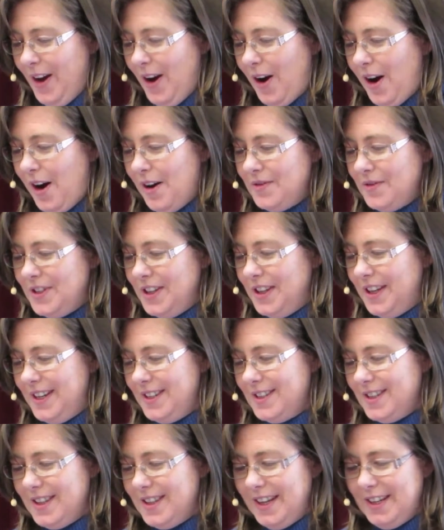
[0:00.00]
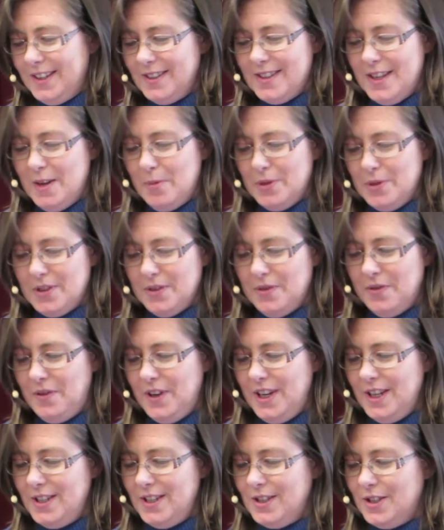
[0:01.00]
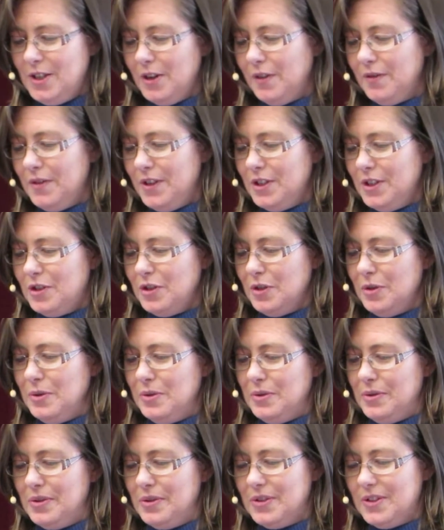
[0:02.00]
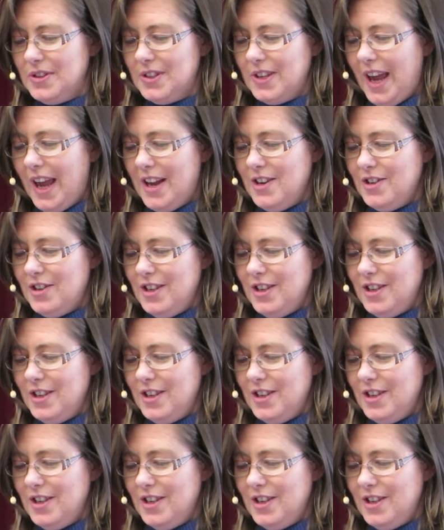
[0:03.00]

After these things, there was a feast of the Jews, and